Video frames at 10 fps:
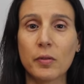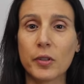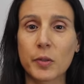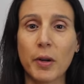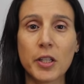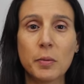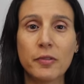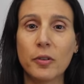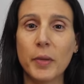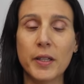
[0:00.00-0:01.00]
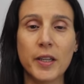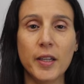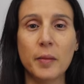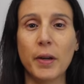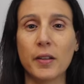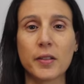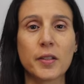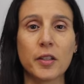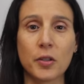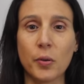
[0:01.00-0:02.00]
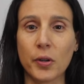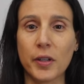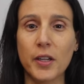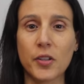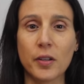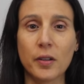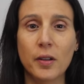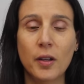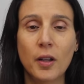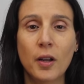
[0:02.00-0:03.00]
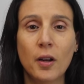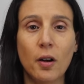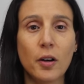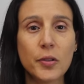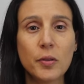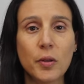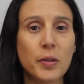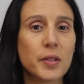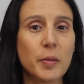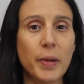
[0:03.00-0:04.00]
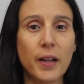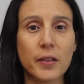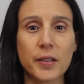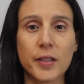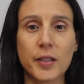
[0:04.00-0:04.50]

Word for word: responsible for maintaining balance and coordination. Also known as the balance